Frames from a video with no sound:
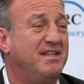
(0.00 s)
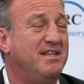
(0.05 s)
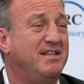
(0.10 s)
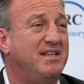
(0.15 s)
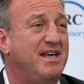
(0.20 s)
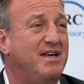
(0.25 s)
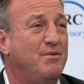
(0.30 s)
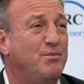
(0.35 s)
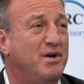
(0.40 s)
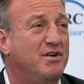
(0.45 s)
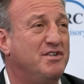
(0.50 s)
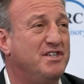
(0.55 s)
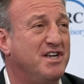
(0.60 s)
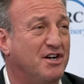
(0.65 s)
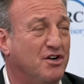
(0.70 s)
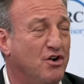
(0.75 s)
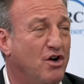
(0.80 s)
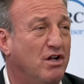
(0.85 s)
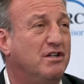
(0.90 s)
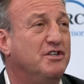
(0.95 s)
than where
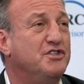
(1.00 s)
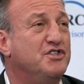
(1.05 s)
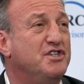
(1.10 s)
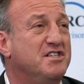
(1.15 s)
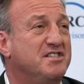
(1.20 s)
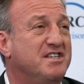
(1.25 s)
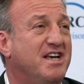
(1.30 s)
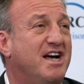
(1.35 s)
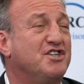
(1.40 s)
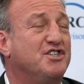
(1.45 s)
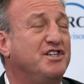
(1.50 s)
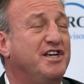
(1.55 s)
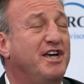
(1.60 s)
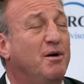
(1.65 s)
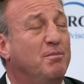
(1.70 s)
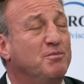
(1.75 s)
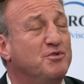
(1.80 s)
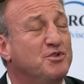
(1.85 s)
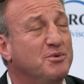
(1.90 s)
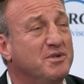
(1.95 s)
technology has actually
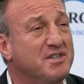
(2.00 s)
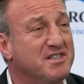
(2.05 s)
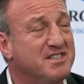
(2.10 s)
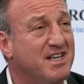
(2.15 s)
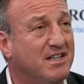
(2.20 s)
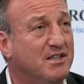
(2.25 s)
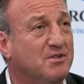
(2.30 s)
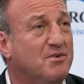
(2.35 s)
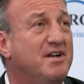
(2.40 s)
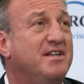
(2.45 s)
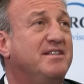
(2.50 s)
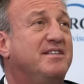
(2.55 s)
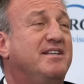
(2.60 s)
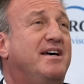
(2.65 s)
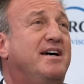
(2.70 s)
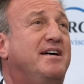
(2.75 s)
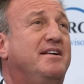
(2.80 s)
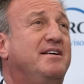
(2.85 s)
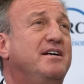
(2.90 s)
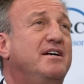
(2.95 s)
helped to accelerate
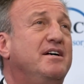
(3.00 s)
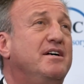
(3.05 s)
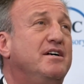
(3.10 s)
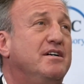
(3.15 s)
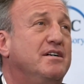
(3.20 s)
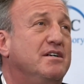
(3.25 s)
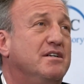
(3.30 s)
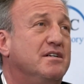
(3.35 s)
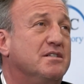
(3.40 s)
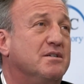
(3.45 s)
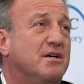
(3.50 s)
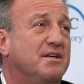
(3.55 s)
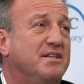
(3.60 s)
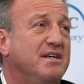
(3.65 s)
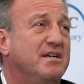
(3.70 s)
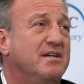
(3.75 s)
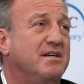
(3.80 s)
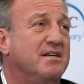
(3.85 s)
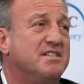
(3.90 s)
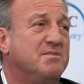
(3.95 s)
that. So I
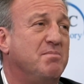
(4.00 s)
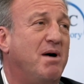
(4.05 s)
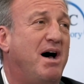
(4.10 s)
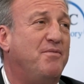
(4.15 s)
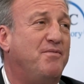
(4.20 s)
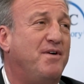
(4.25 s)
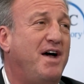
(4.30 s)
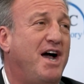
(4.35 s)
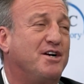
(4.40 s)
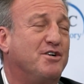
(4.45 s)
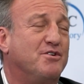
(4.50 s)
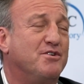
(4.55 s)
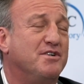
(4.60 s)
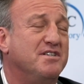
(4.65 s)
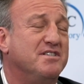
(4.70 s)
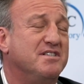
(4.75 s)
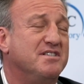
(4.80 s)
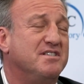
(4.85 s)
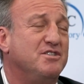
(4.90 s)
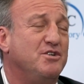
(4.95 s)
think smart
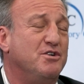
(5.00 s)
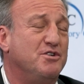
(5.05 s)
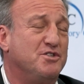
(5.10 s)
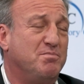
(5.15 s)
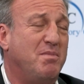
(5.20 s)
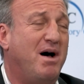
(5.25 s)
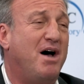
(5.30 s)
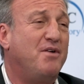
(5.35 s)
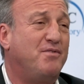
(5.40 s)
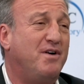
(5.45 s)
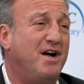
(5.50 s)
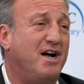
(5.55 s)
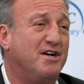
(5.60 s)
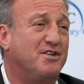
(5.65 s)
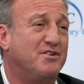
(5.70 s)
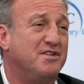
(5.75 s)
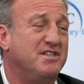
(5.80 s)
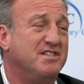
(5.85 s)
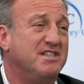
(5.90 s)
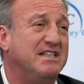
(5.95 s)
factories,
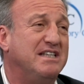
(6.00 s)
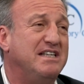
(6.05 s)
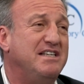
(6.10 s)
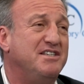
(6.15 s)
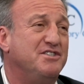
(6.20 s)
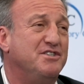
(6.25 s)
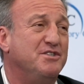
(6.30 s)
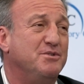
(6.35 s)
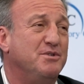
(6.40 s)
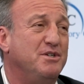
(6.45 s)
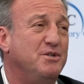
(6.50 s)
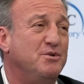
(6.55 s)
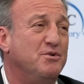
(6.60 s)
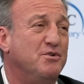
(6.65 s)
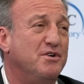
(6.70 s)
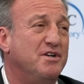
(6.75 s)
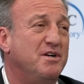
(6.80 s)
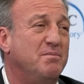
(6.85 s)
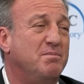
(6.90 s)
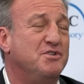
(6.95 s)
at least
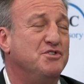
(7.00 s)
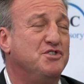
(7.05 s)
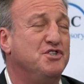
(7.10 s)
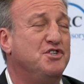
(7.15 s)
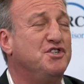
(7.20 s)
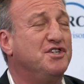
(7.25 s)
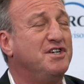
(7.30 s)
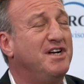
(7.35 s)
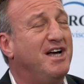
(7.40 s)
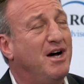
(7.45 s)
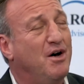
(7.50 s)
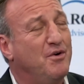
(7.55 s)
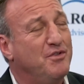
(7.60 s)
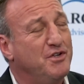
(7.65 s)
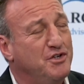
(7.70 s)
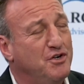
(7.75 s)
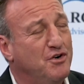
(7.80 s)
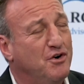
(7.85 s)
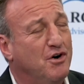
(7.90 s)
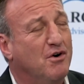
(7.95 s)
you're in a position now
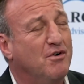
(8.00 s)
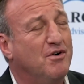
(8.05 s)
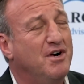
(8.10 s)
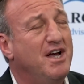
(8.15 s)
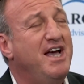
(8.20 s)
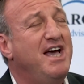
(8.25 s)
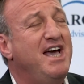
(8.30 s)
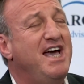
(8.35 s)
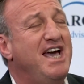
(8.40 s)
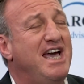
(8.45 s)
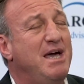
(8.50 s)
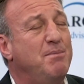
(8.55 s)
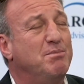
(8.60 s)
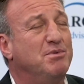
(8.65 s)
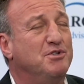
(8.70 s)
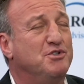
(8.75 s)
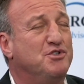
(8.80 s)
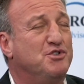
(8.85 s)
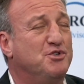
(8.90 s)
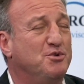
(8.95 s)
that you're
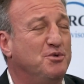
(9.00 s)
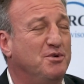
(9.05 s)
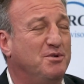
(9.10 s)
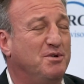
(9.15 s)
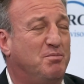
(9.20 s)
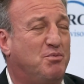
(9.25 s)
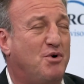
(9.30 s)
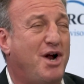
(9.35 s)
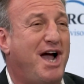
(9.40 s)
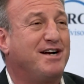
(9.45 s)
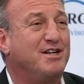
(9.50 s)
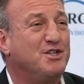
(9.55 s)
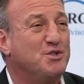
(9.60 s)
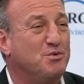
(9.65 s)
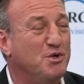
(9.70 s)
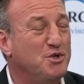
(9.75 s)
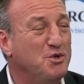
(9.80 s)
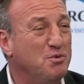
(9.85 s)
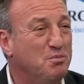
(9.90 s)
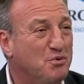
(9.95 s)
able to
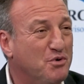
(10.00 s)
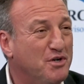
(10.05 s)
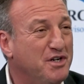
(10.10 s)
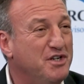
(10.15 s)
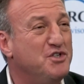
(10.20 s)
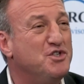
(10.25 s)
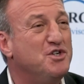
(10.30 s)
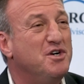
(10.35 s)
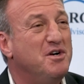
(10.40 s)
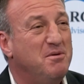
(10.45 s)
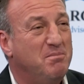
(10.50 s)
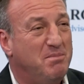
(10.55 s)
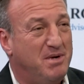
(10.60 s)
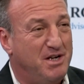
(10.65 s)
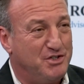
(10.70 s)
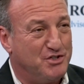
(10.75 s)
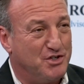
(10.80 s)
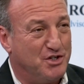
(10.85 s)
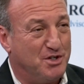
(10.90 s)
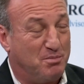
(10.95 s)
practice what you preach
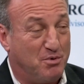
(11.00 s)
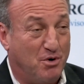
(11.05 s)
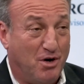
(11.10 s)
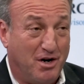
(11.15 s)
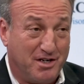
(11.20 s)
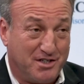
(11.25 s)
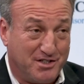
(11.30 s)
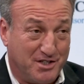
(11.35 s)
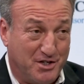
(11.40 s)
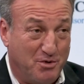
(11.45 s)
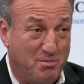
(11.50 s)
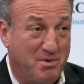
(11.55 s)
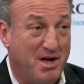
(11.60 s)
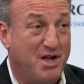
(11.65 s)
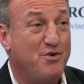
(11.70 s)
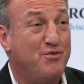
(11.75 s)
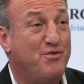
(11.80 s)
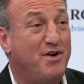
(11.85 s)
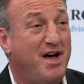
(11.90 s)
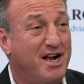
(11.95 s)
based on the products that you
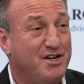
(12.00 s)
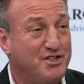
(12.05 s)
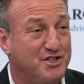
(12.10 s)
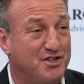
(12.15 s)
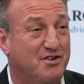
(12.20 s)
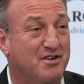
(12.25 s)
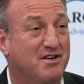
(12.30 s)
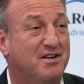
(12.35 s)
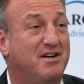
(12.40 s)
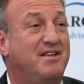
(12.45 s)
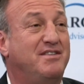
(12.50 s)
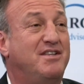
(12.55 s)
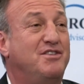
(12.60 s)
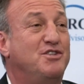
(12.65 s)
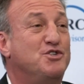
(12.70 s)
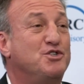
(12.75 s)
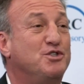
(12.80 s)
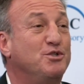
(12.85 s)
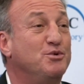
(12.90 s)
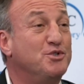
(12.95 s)
manufacture and
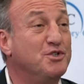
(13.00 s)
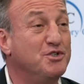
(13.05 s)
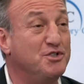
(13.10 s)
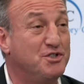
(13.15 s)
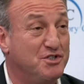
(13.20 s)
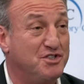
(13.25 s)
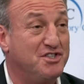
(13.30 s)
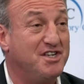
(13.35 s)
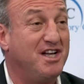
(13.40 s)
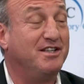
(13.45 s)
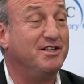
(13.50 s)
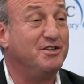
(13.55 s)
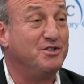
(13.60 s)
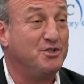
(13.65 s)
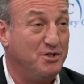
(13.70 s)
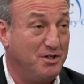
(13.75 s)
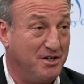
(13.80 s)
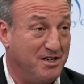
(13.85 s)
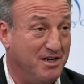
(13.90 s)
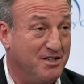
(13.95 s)
then the solutions you're selling
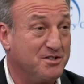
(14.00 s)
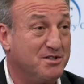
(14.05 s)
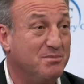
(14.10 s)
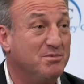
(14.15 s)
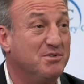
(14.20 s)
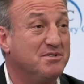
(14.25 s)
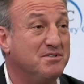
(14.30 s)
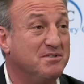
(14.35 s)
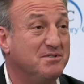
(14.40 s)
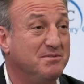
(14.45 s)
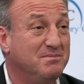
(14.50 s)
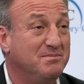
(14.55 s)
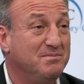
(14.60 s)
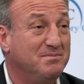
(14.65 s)
to your customers.